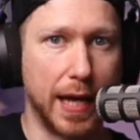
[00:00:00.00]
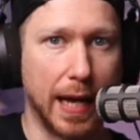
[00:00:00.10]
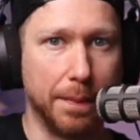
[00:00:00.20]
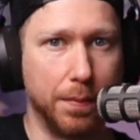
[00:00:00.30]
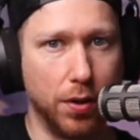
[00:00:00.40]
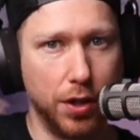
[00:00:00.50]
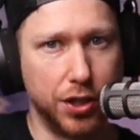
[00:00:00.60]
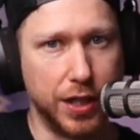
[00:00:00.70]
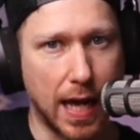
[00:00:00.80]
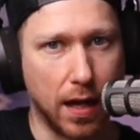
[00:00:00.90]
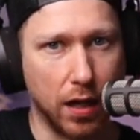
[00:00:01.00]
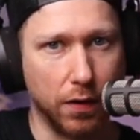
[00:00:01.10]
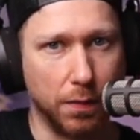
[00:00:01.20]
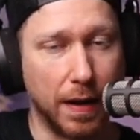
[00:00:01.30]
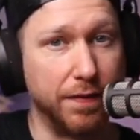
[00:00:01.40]
and I push down on it
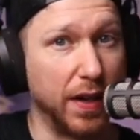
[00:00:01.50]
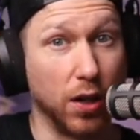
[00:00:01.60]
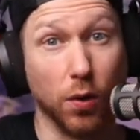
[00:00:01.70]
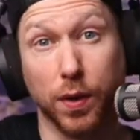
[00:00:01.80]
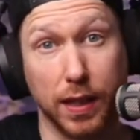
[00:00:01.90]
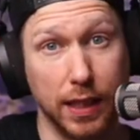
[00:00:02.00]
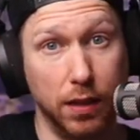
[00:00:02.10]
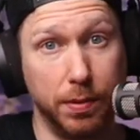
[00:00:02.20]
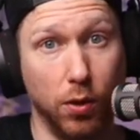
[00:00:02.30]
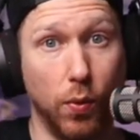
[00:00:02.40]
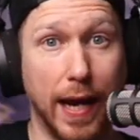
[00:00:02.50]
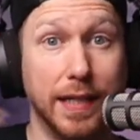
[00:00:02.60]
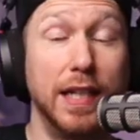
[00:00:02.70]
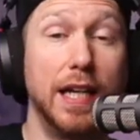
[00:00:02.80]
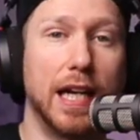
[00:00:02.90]
with my finger with a little bit of weight,